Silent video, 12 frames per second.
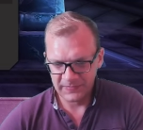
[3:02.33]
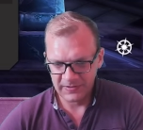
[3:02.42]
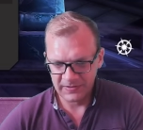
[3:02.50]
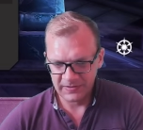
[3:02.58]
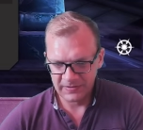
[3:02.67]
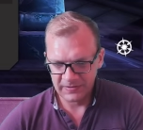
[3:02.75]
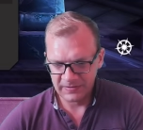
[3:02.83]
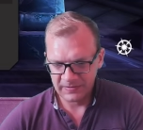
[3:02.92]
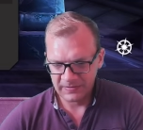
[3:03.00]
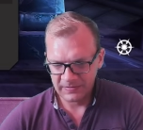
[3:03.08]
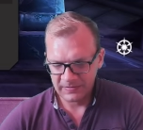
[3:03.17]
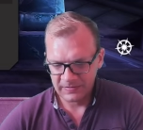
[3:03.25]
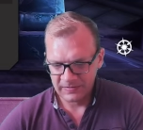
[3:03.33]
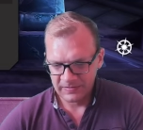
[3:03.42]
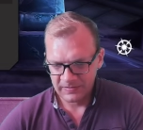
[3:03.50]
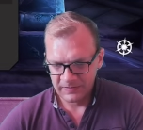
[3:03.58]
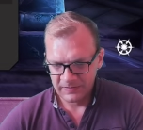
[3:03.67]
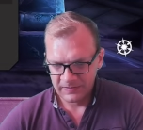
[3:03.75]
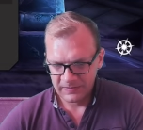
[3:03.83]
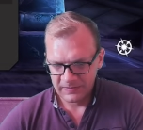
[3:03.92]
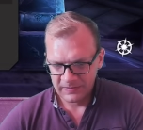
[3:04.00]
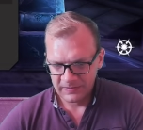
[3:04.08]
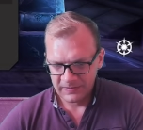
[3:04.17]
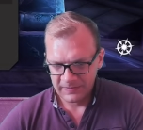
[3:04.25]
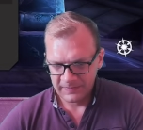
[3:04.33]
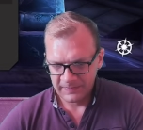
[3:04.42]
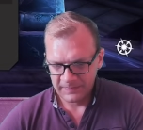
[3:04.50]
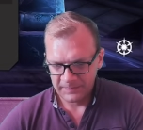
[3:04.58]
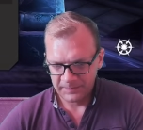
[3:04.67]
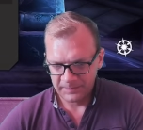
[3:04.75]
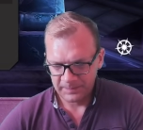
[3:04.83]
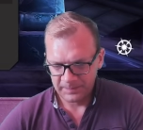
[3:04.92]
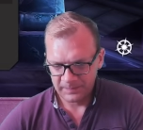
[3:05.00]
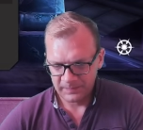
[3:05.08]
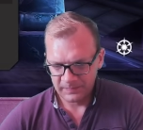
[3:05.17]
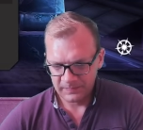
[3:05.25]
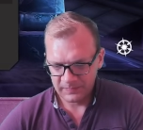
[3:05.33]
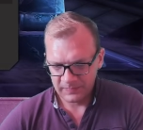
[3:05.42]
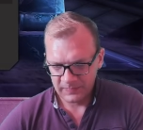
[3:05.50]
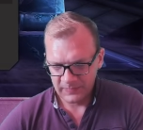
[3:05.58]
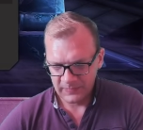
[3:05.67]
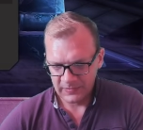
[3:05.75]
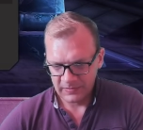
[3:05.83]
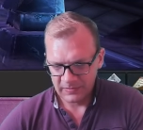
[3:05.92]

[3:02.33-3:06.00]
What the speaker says: Nothing is said.